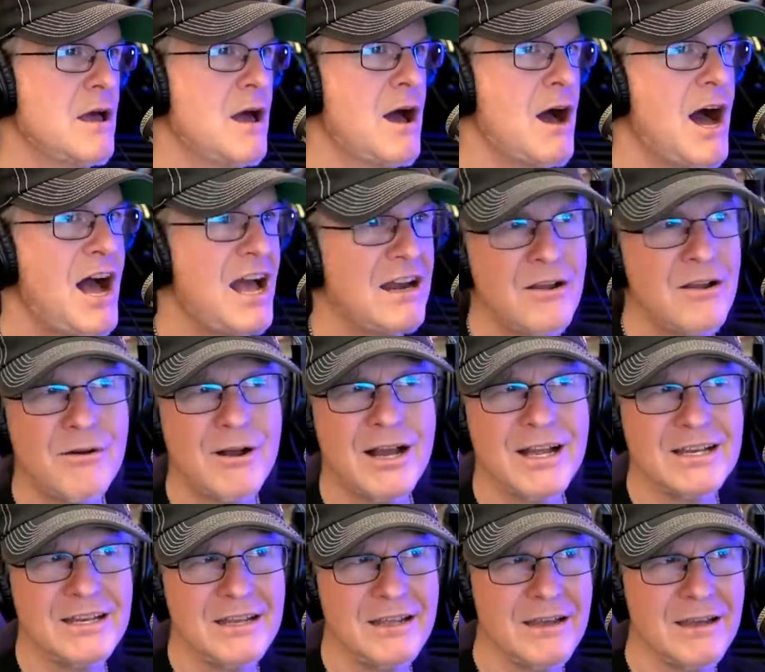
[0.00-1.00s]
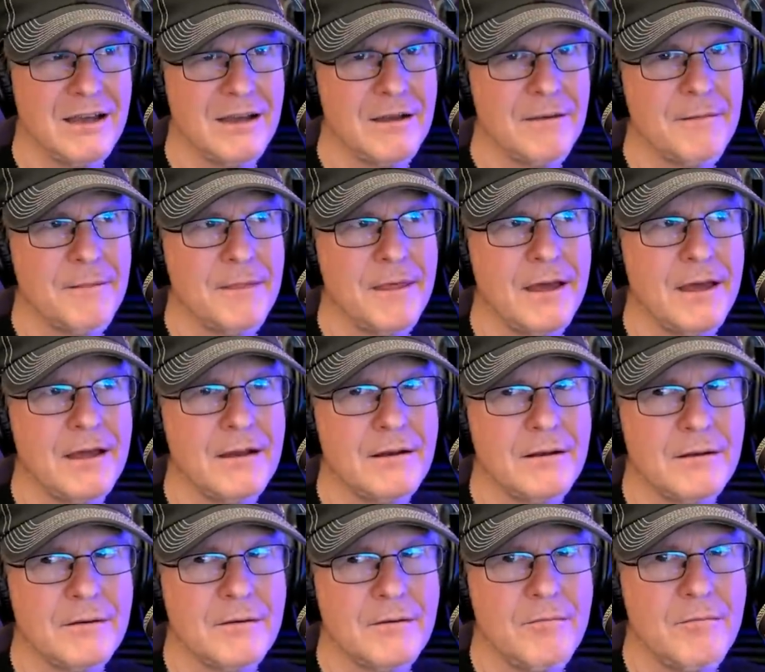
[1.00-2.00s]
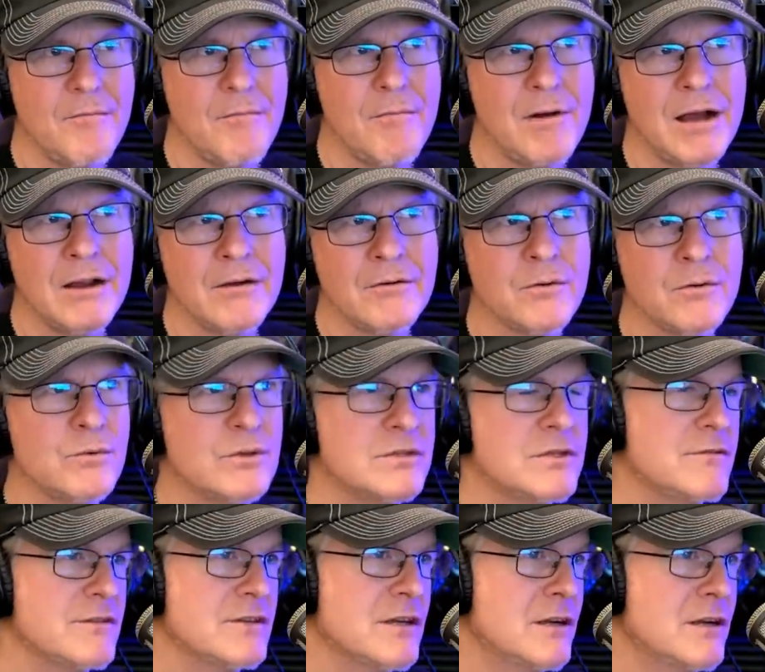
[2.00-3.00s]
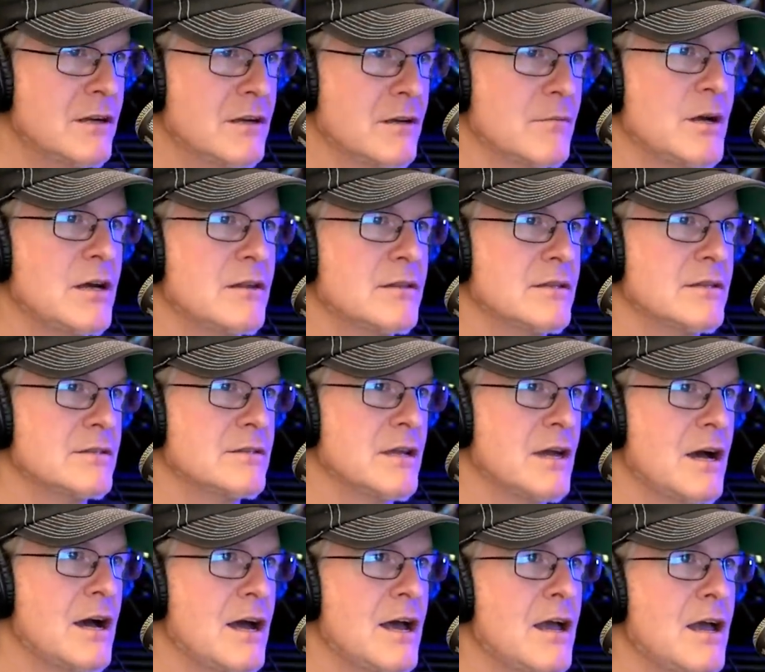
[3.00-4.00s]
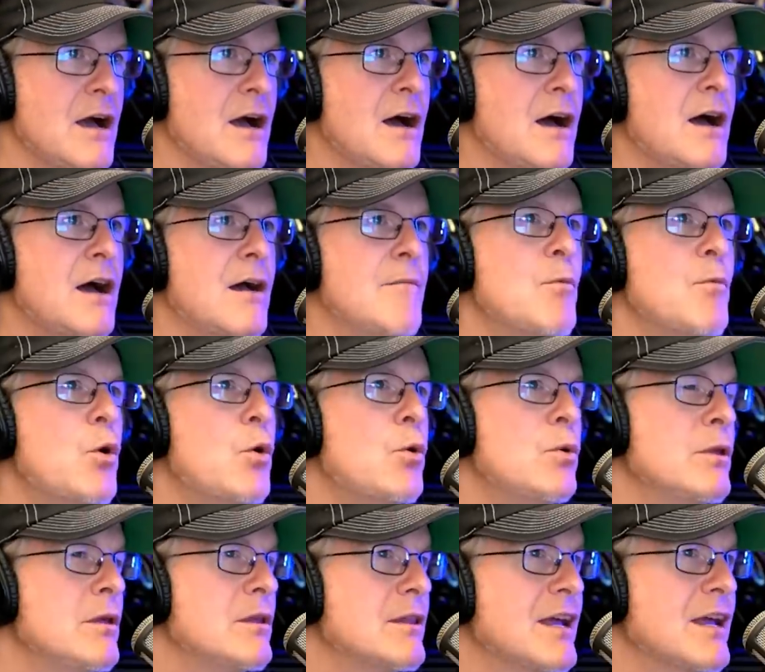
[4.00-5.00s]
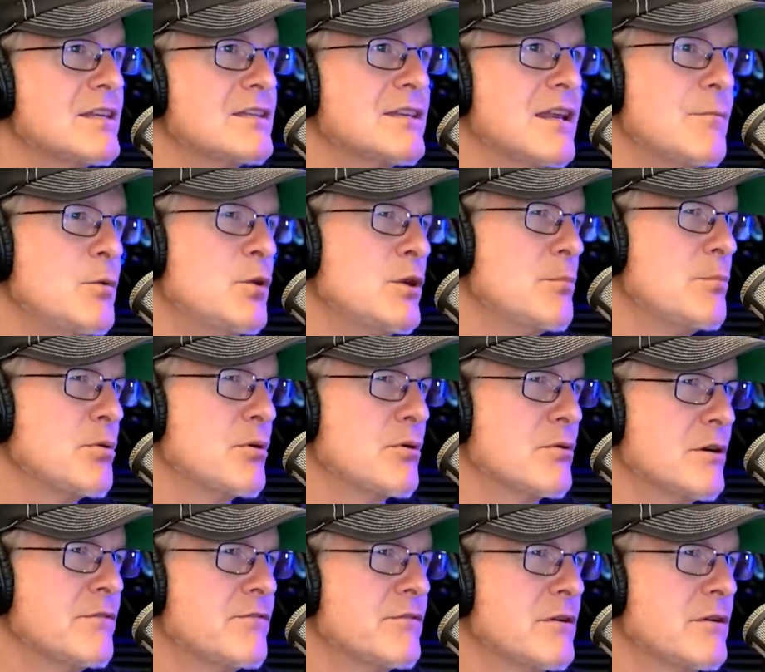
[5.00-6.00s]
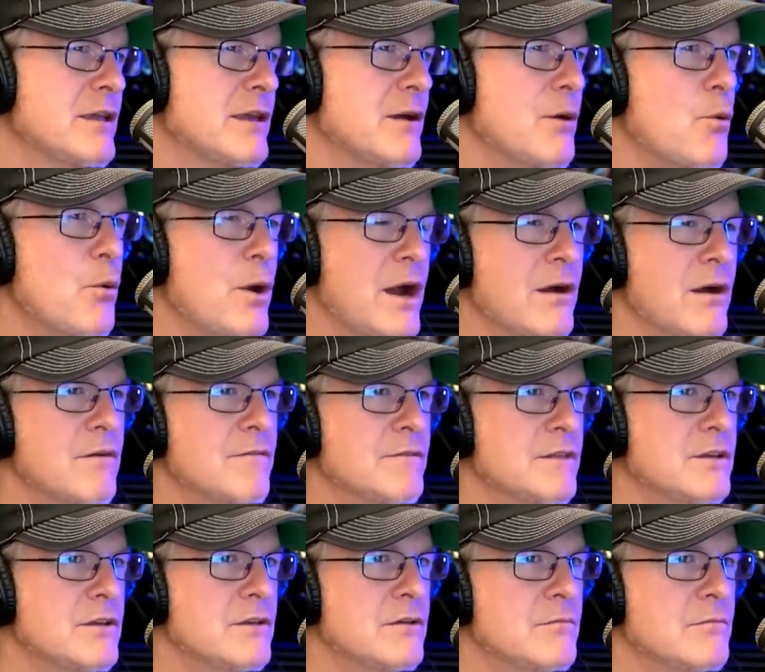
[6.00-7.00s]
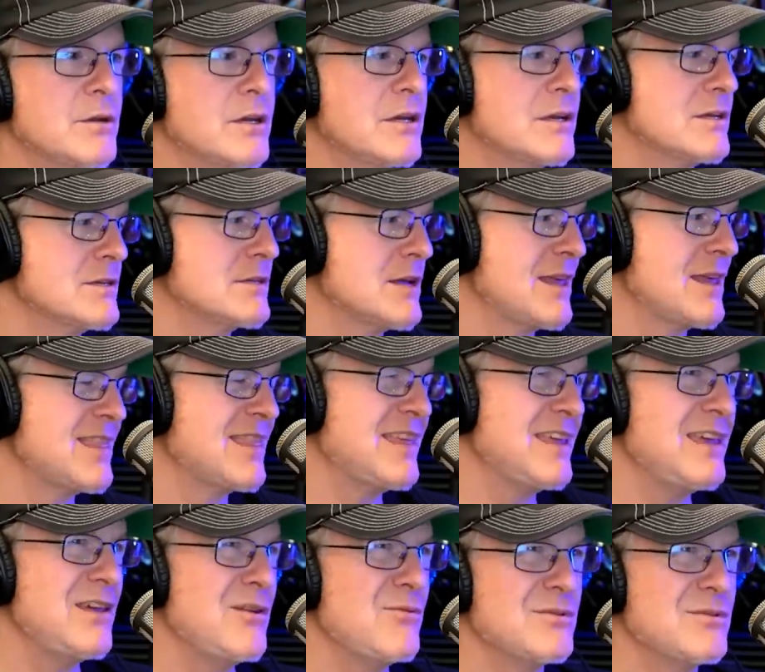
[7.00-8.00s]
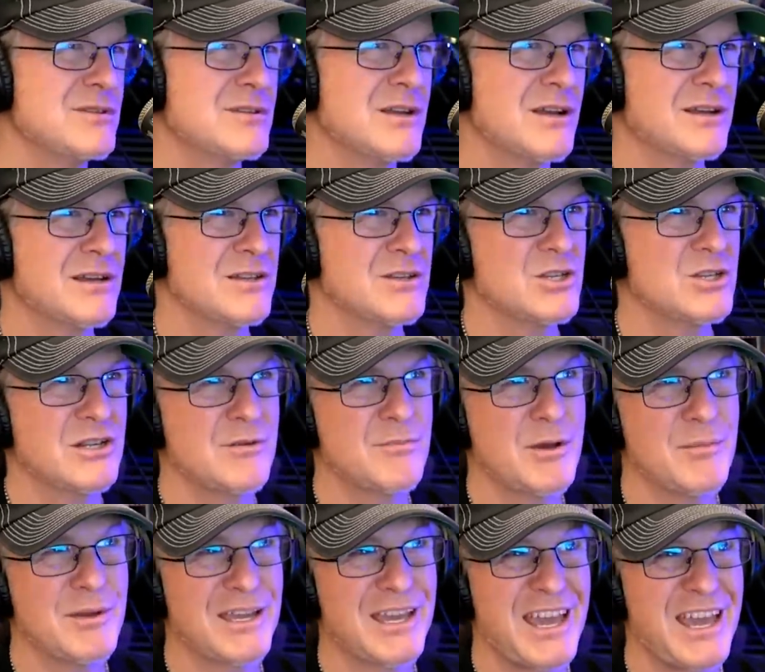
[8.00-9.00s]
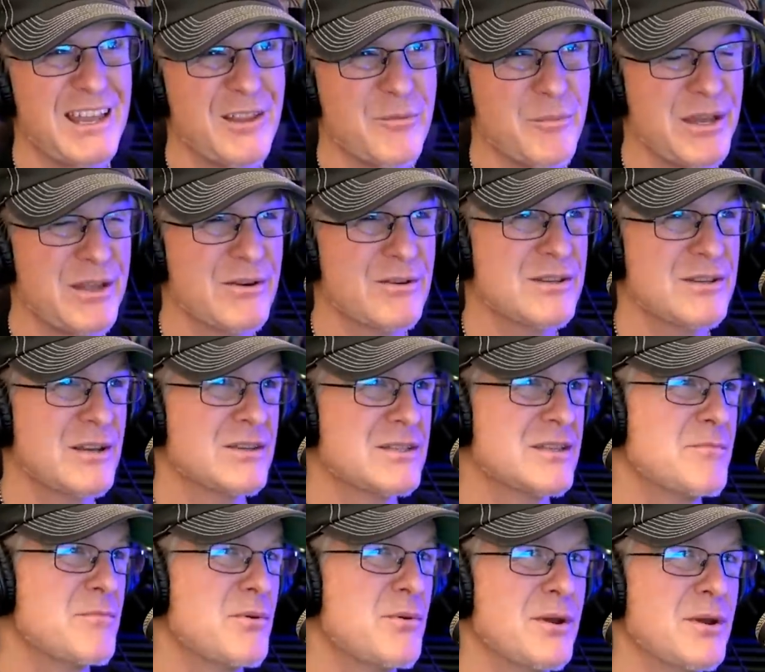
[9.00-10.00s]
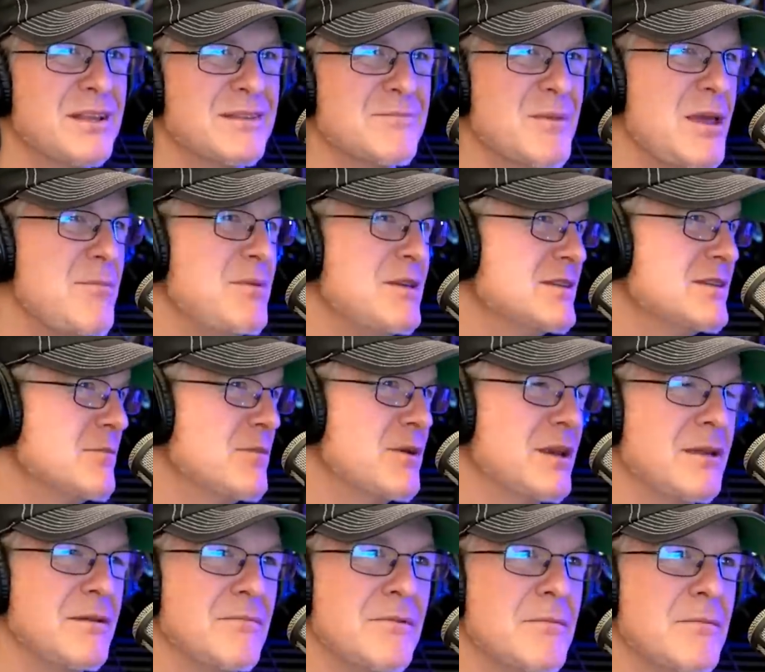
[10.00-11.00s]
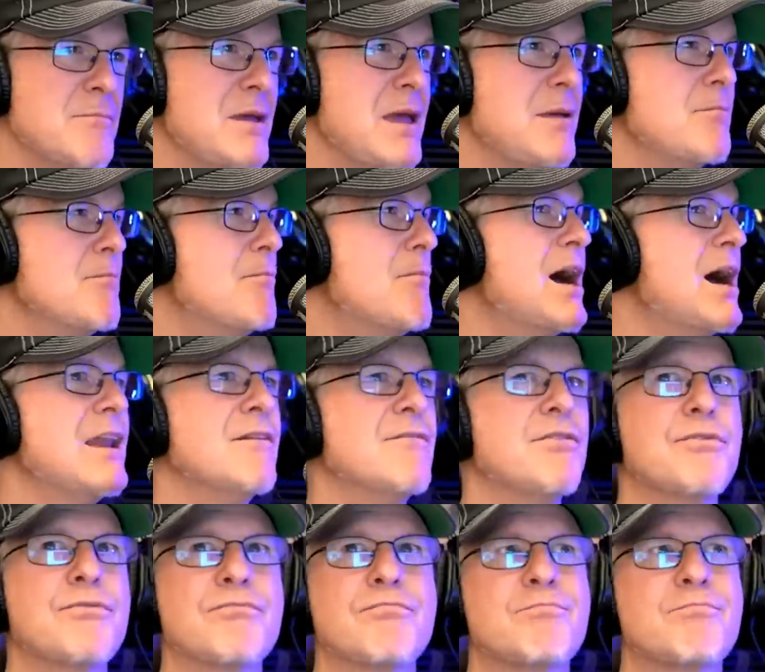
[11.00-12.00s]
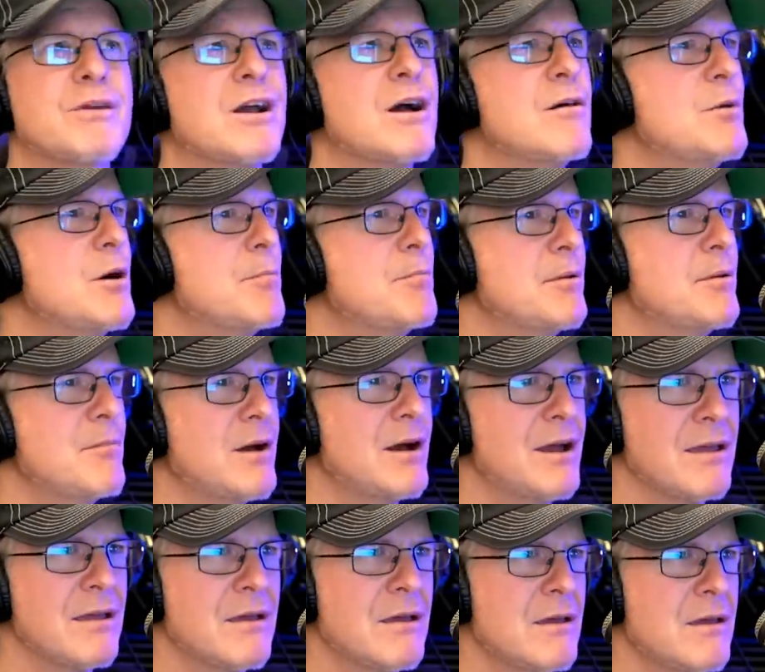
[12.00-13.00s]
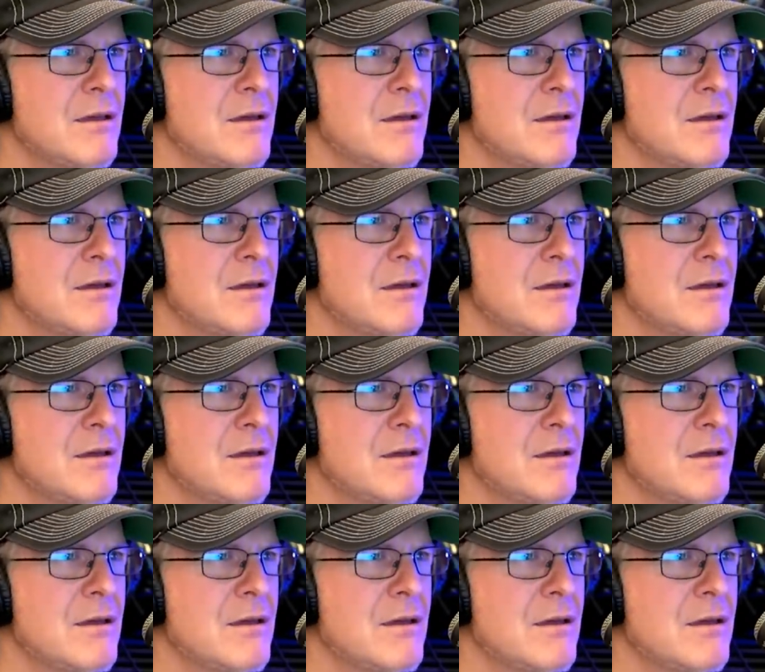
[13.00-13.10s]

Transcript: I had no idea that Myron was even talking about this guy. I'm only, like I said, I'm only peripherally aware of the dude because I think he was talking shit about Michaela Peterson at some point. And maybe somebody, it may, might've come up in my,